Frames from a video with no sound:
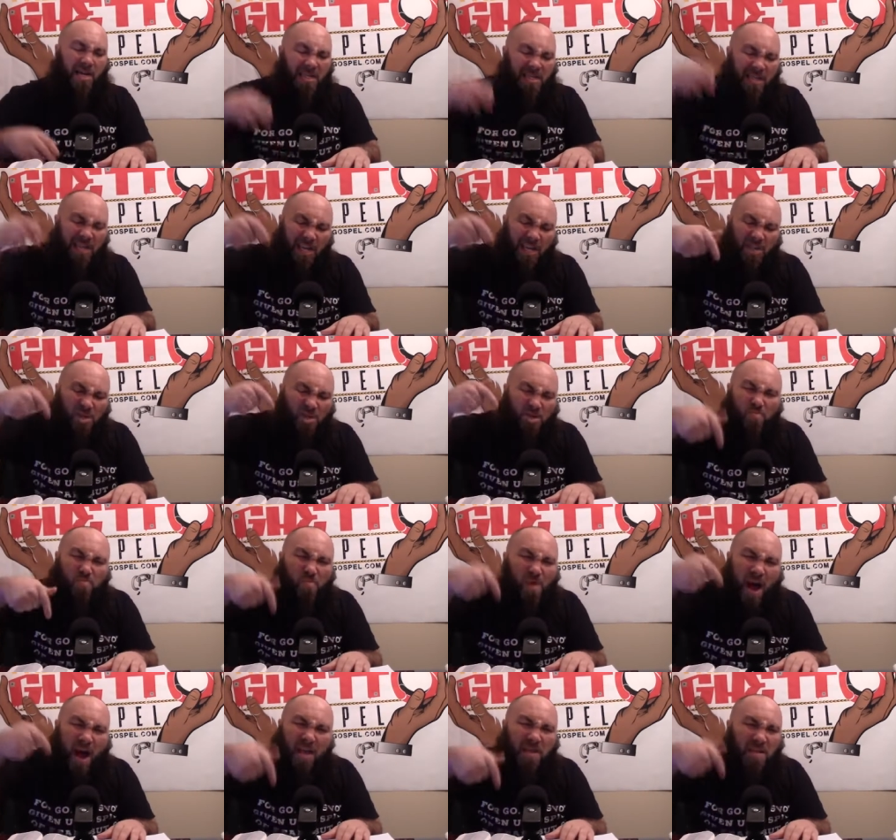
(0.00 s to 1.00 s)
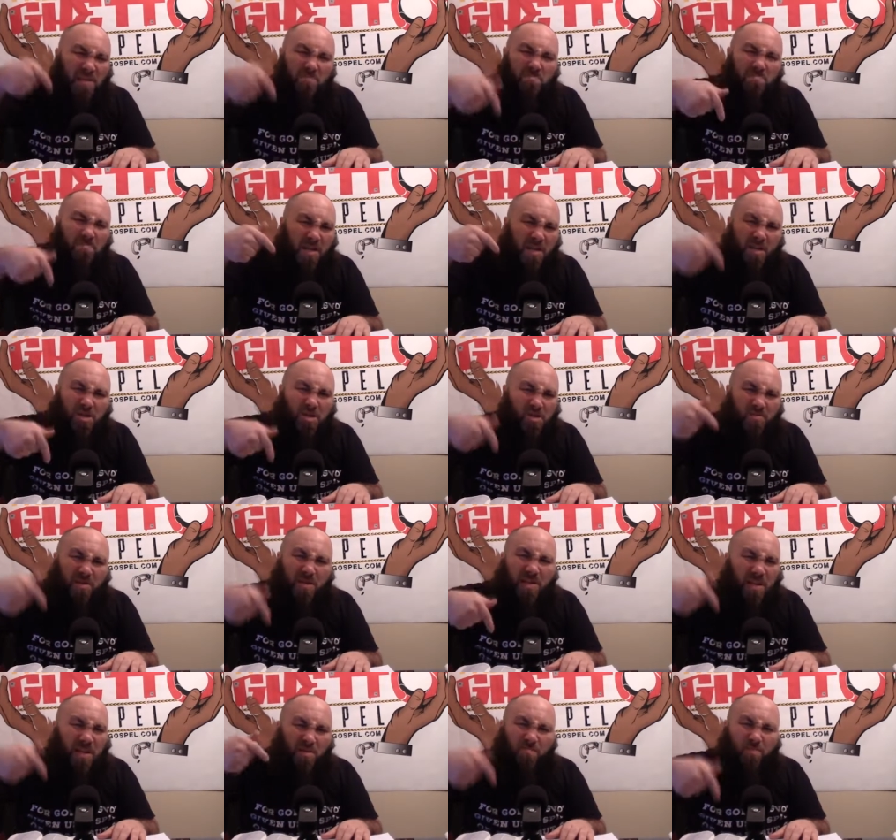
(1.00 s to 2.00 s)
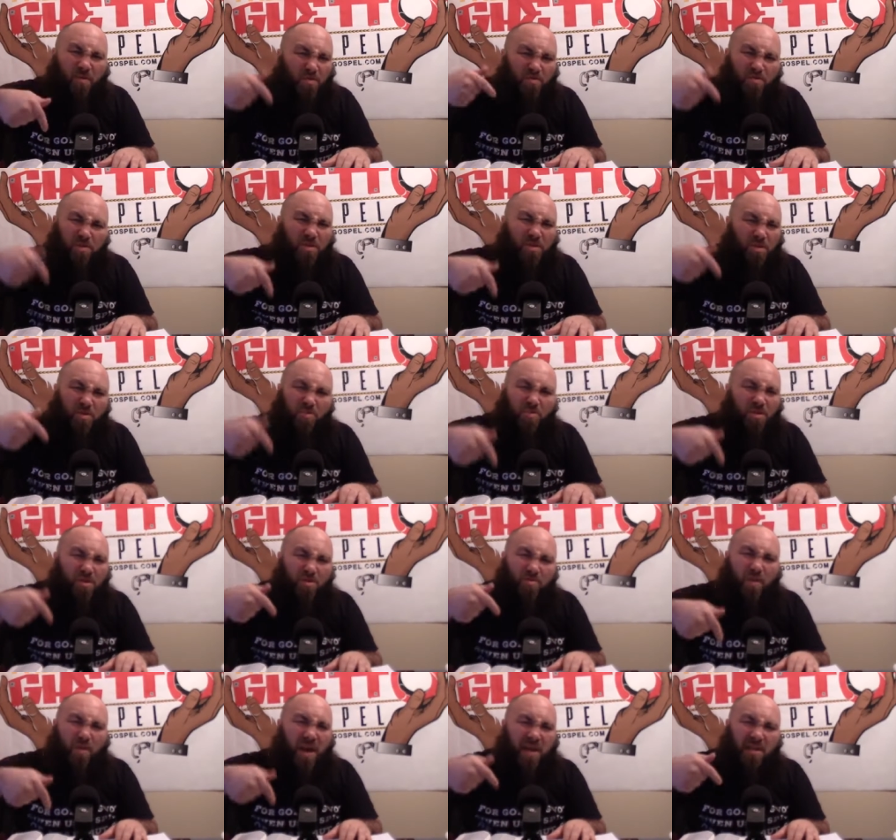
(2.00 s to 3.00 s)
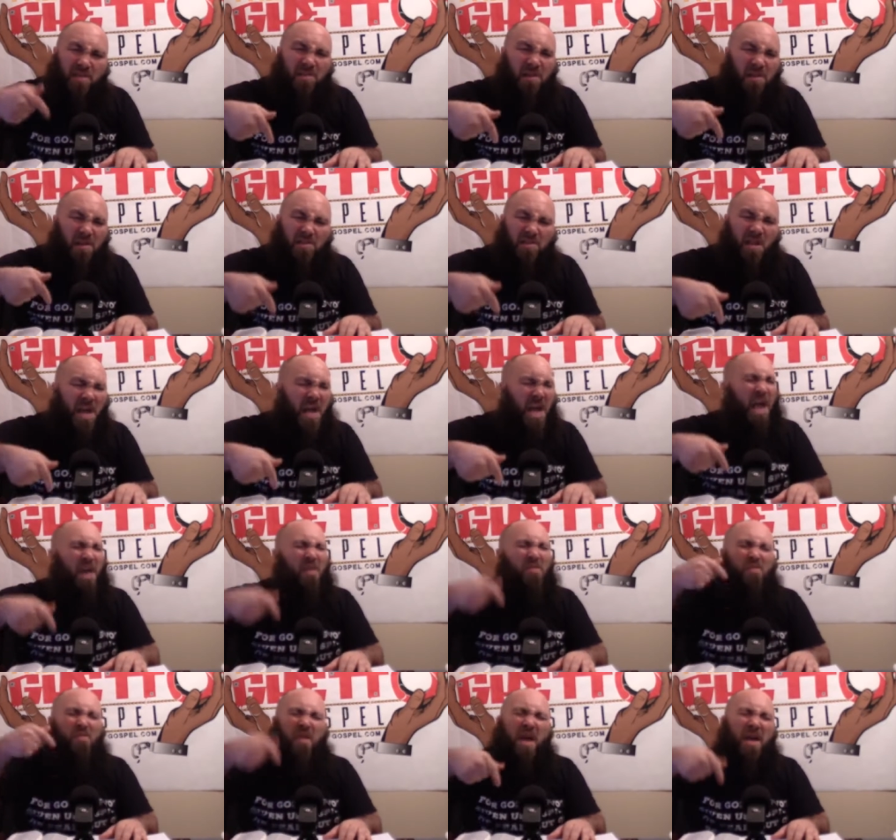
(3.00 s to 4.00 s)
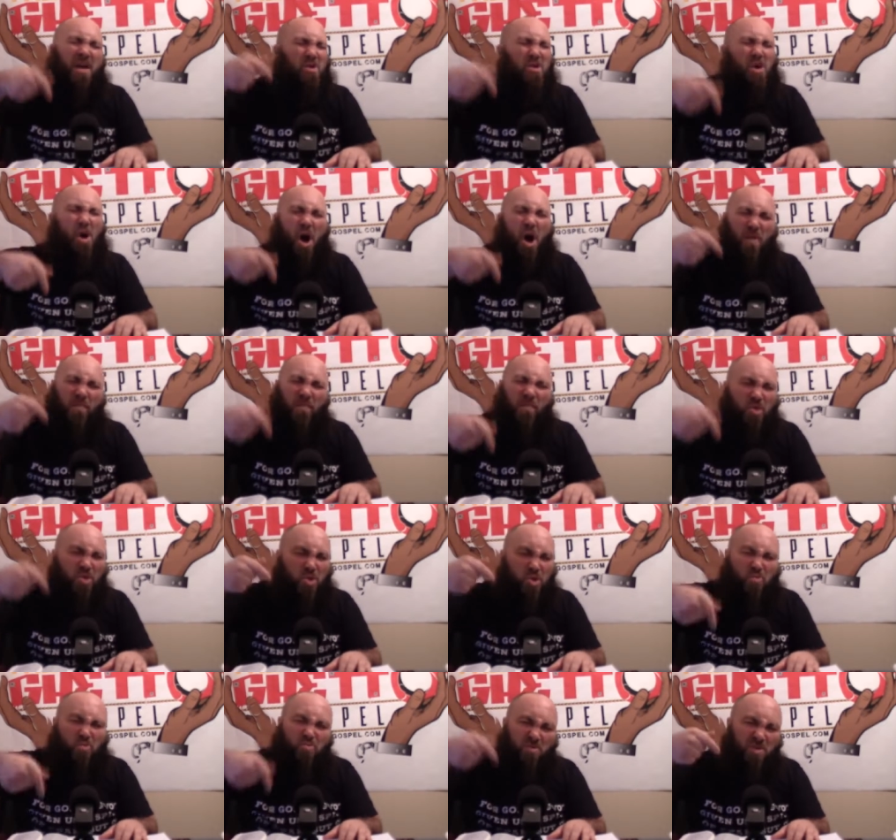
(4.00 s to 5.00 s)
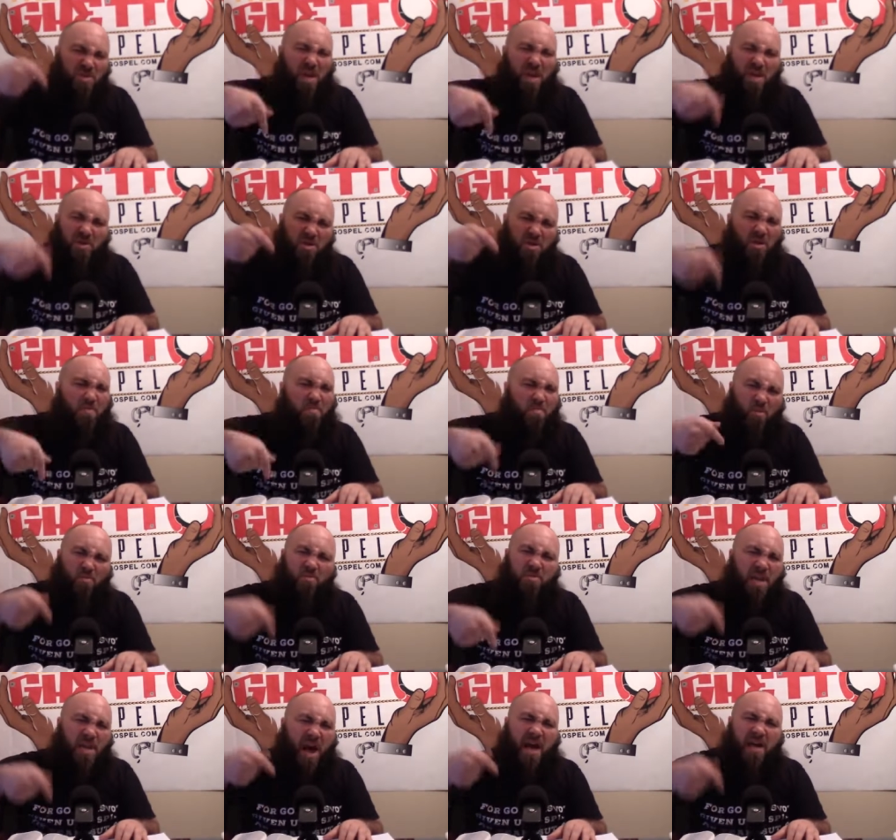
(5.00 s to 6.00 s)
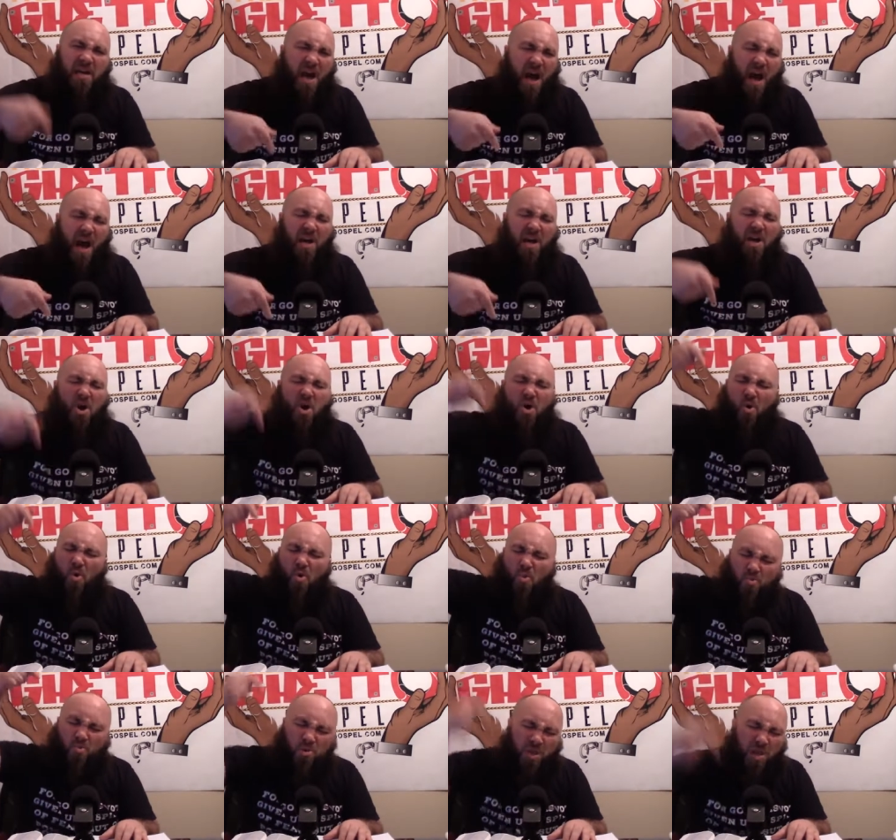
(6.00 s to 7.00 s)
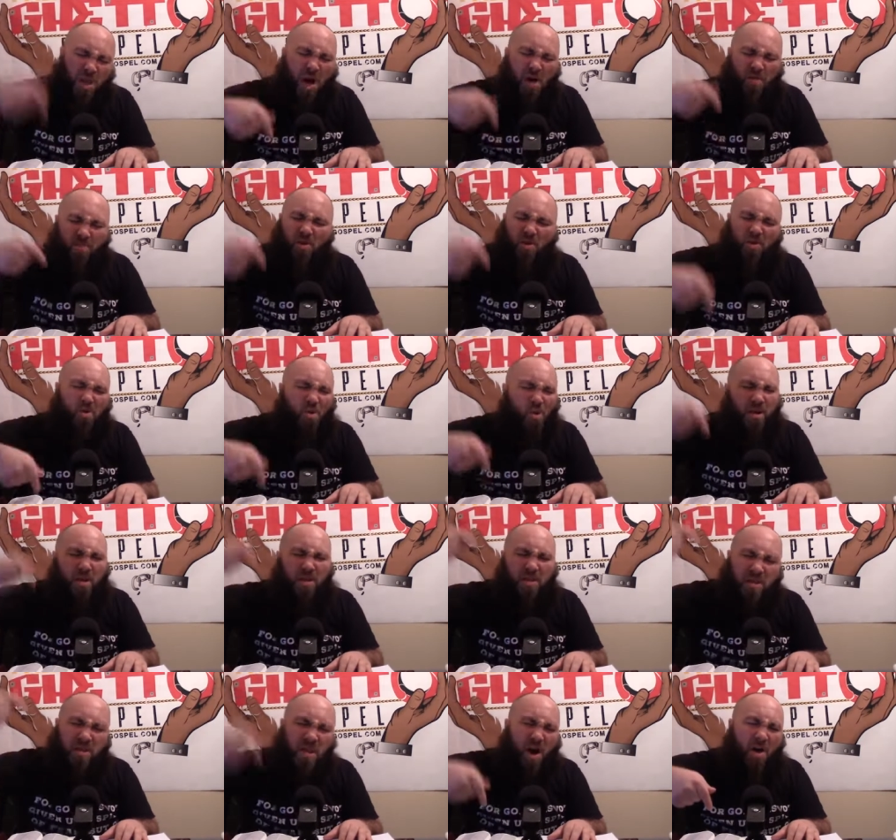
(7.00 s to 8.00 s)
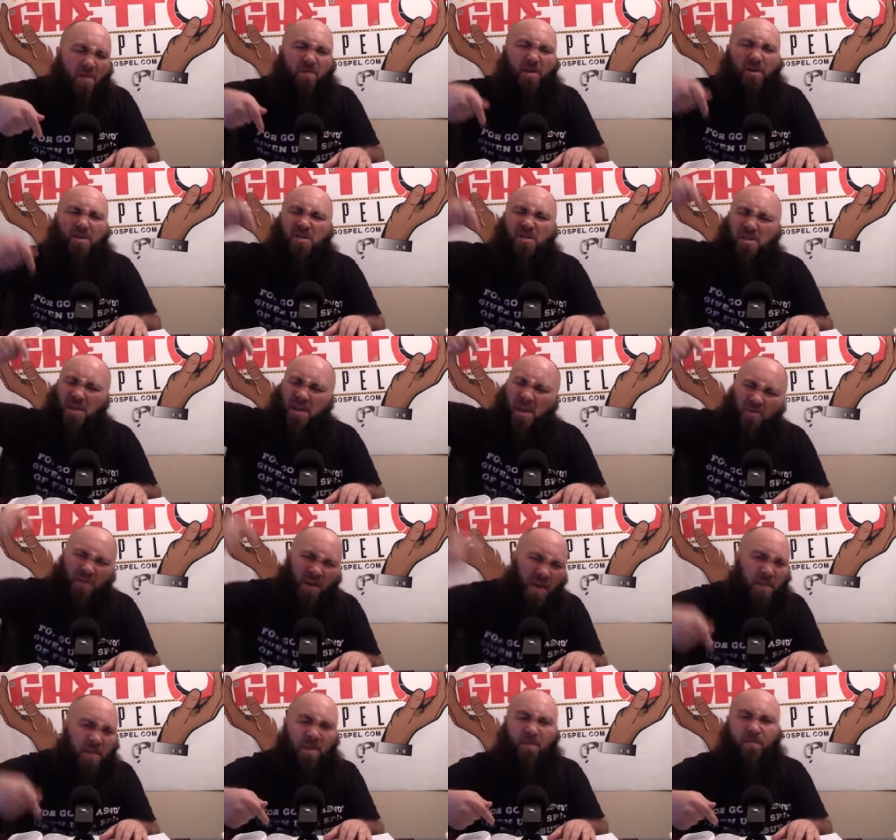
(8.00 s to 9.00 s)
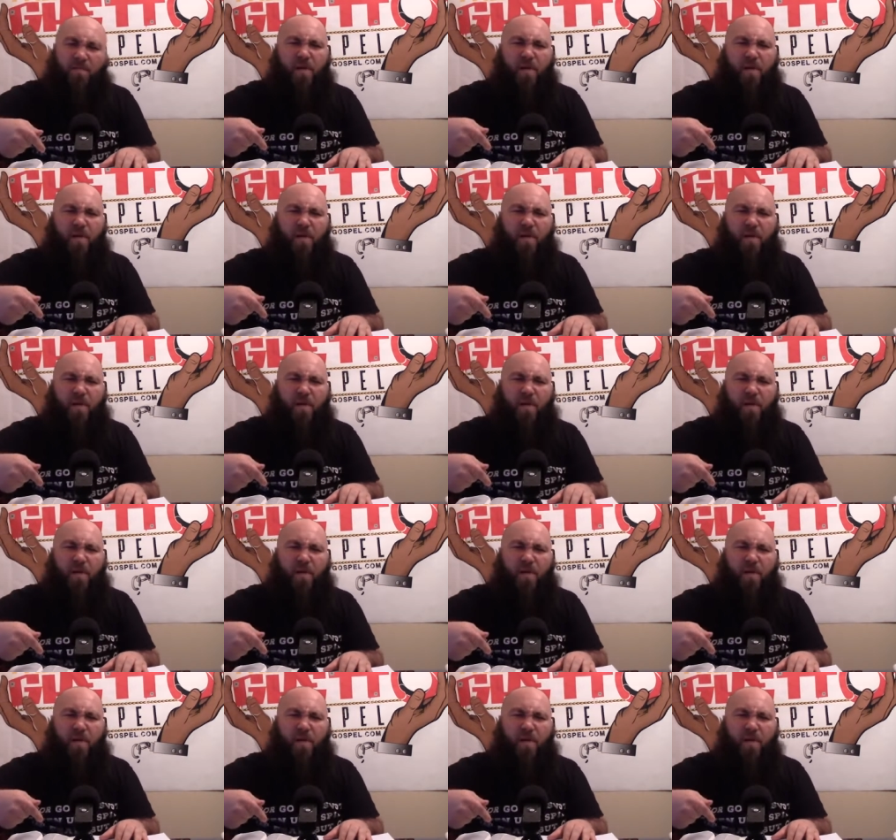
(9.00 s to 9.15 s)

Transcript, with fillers: This is why this ministry gets persecuted the way it does. And thank God for the true saints of the Most High God who love the Lord and love us, and they're in this